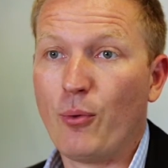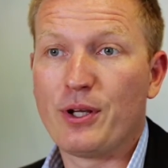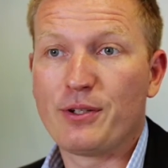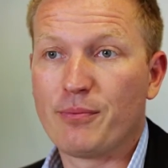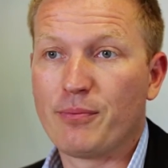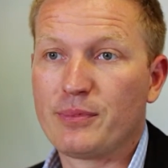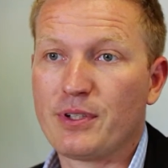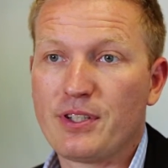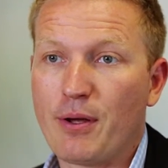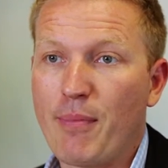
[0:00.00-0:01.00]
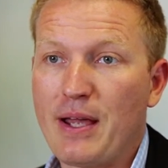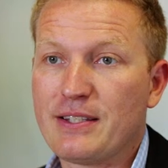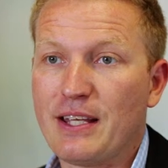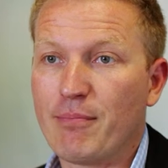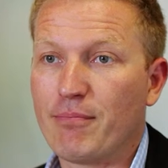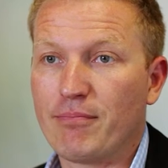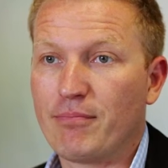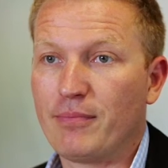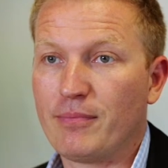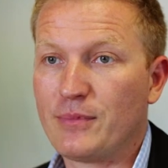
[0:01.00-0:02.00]
which to some may seem
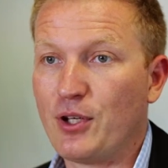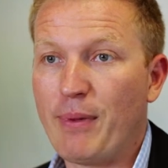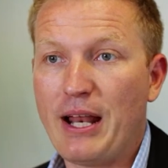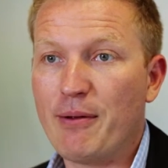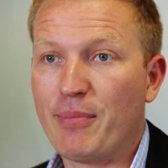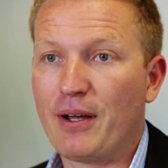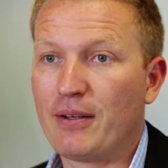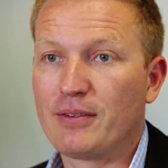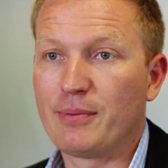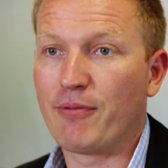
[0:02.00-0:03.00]
too many, but to